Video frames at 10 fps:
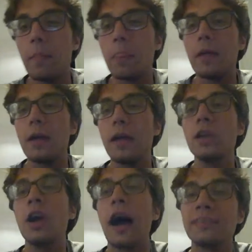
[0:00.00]

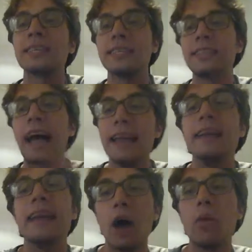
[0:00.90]
obviously it's tied into how
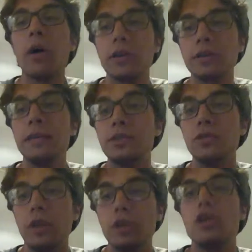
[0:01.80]
well your team's doing in
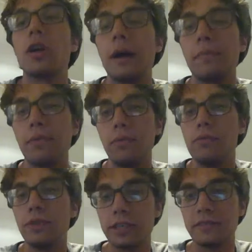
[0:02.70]
Europe, which is
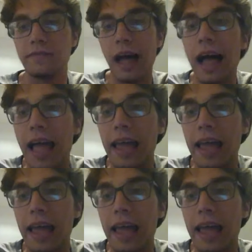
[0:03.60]
fine, but